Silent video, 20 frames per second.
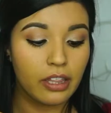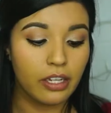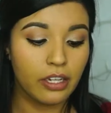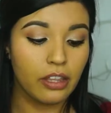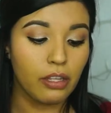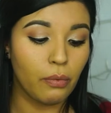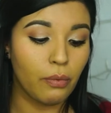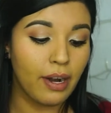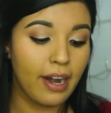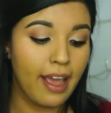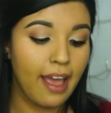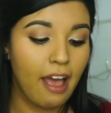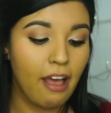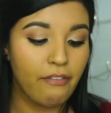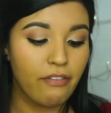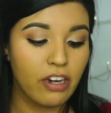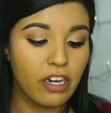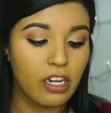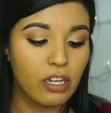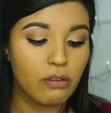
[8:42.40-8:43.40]
The one I
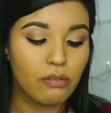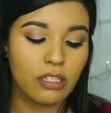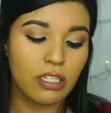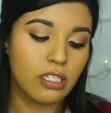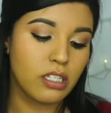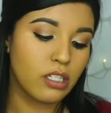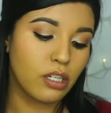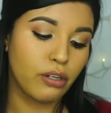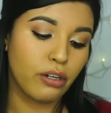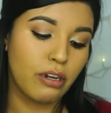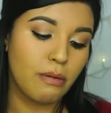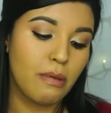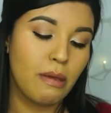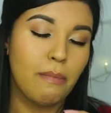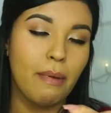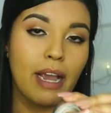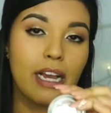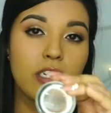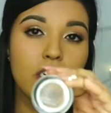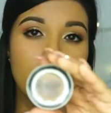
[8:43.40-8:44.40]
have in use is the Creamy
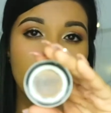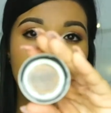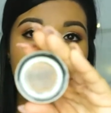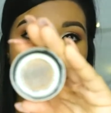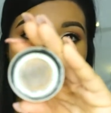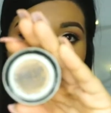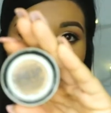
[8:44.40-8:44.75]
Beige. It looks